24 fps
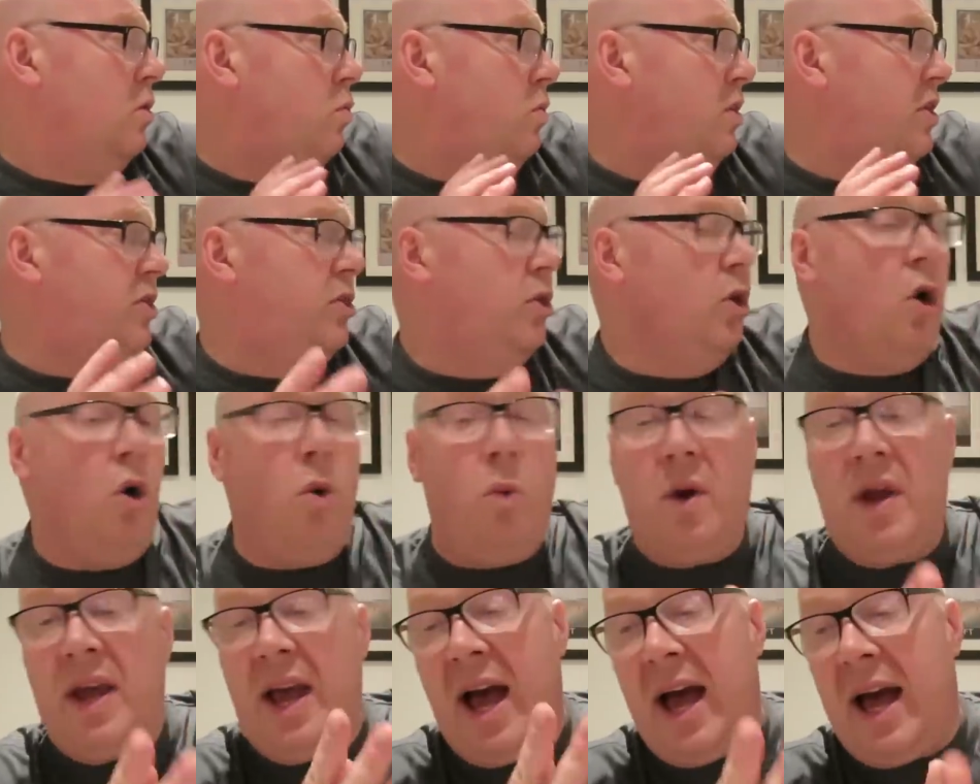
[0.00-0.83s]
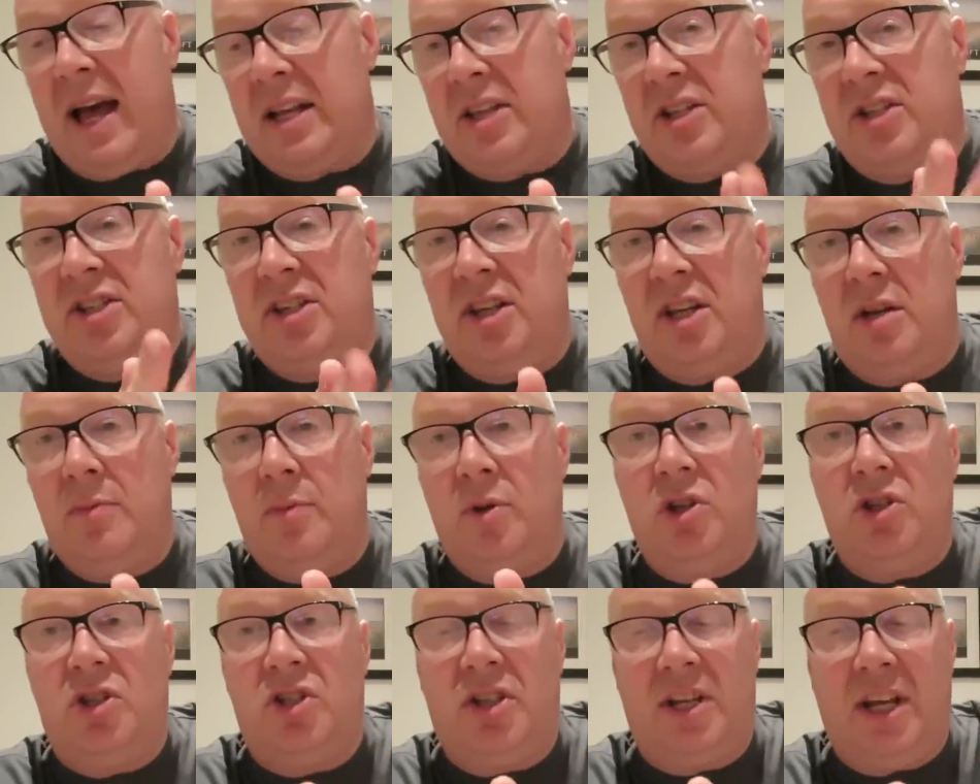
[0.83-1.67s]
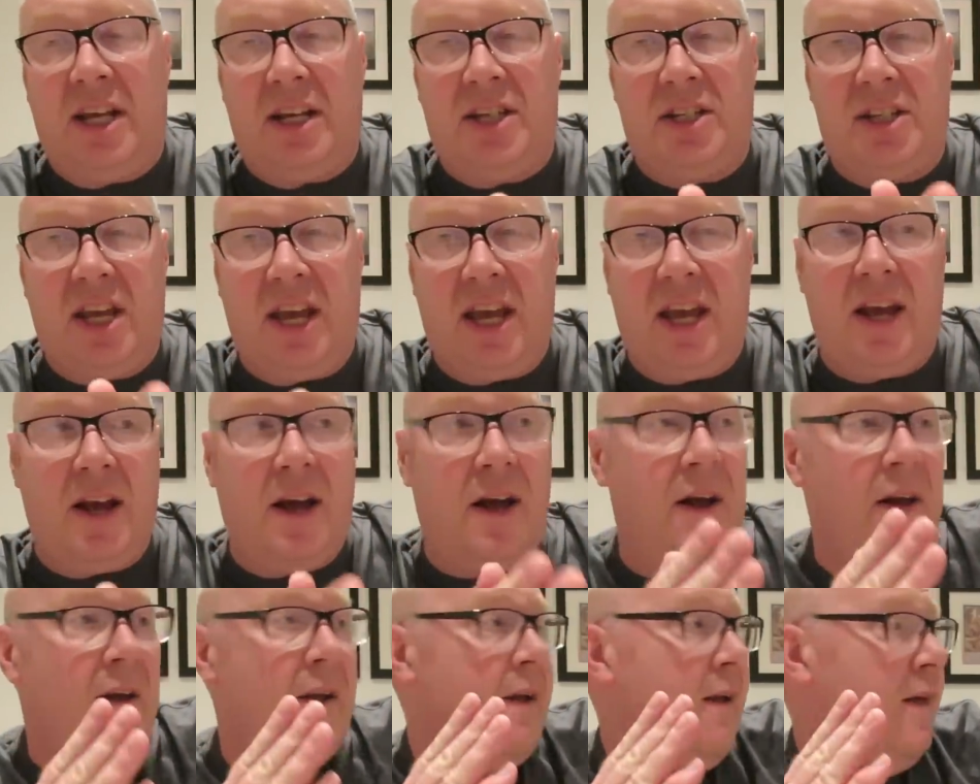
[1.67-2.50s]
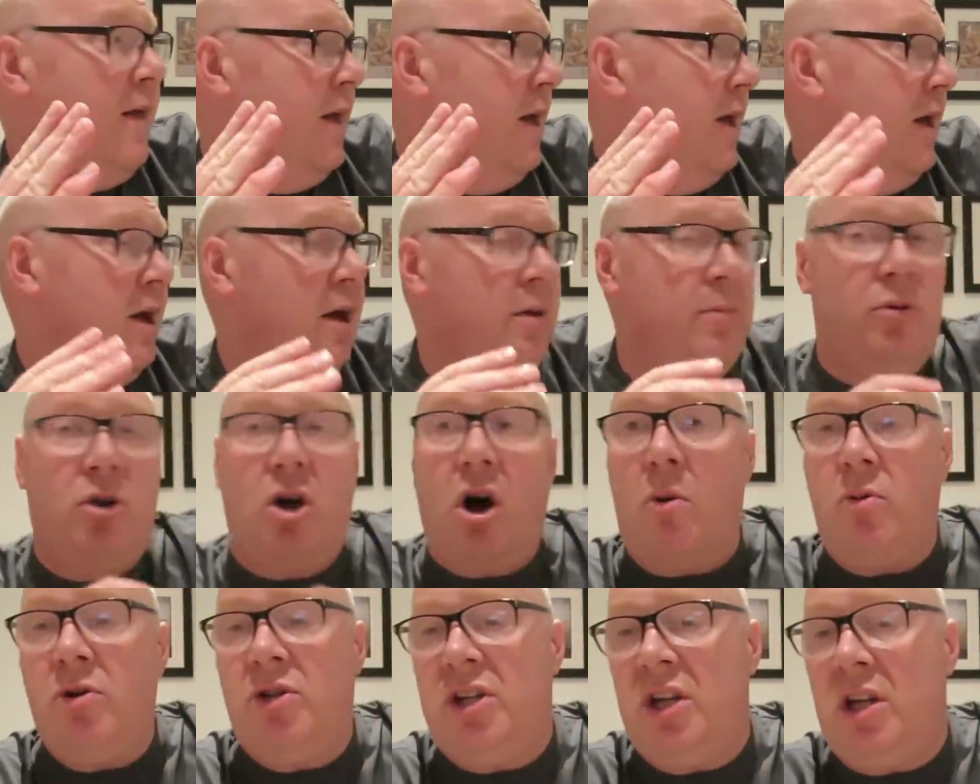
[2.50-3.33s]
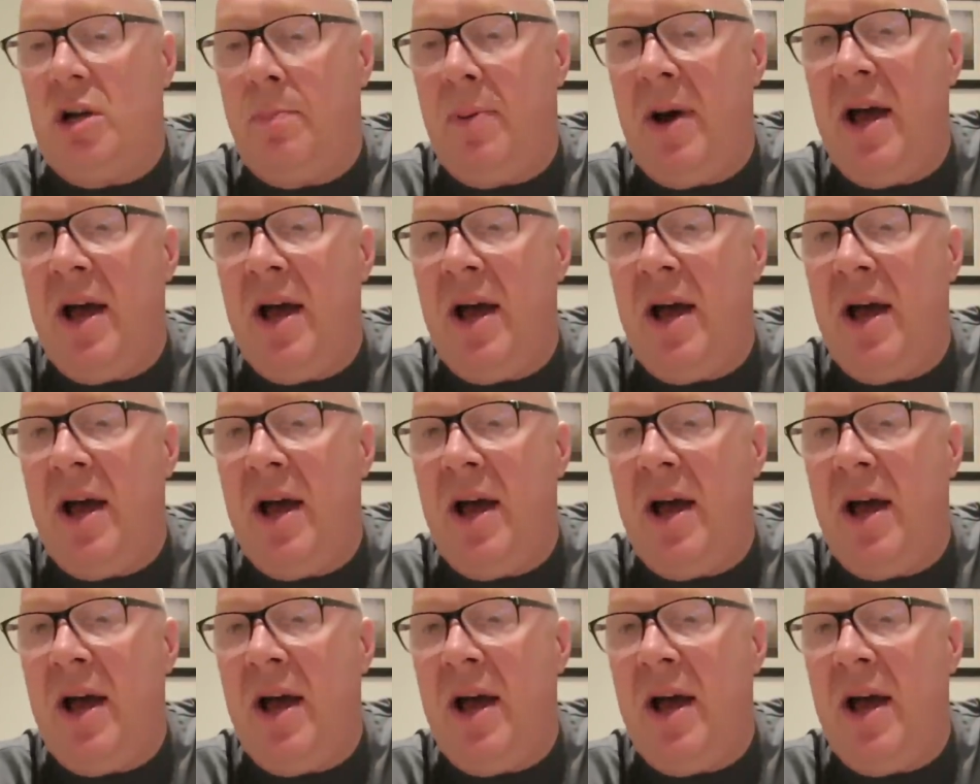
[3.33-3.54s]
We thought we had cinnamon sticks here. Can't we stick a